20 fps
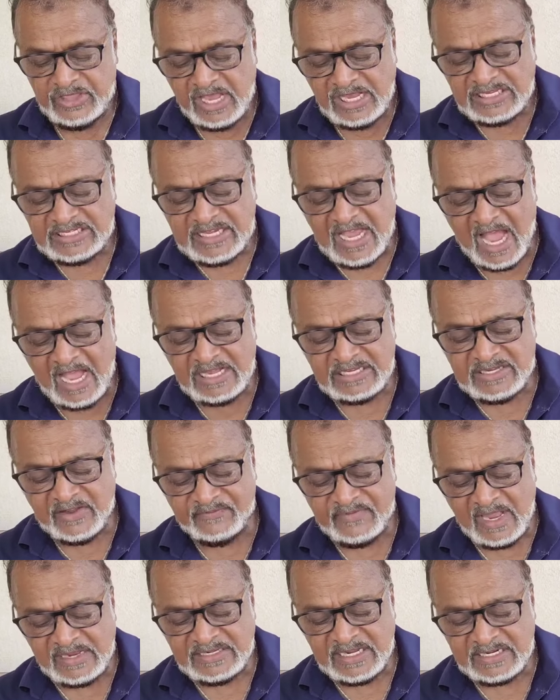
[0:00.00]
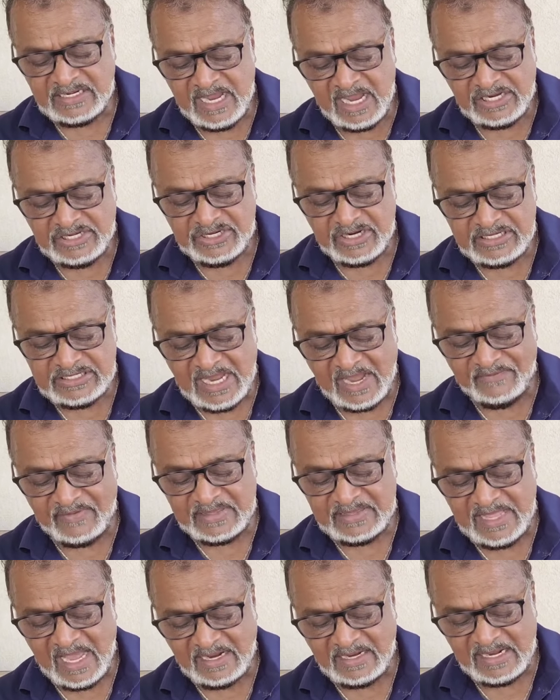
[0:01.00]
These kinds of designations have
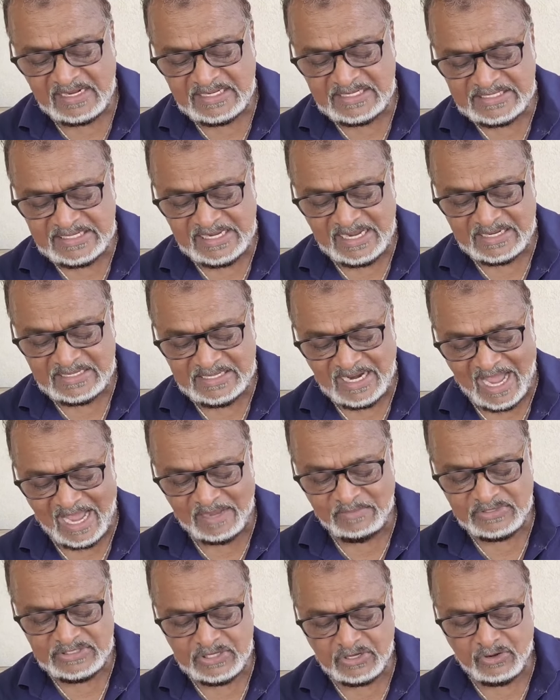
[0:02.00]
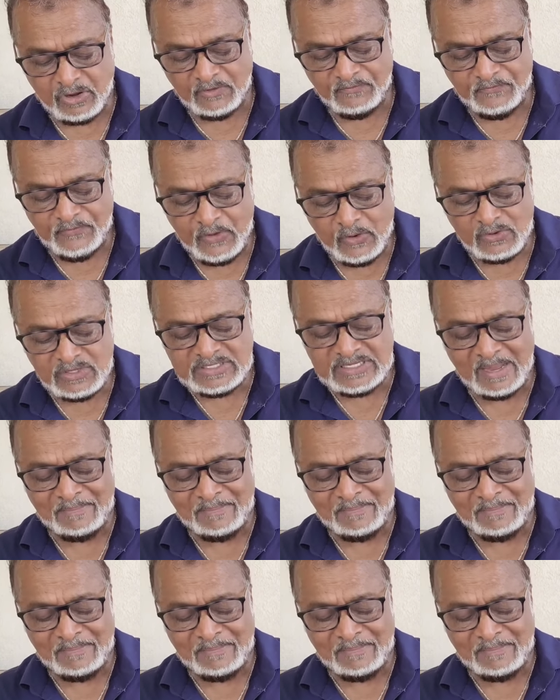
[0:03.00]
a tendency at times to confuse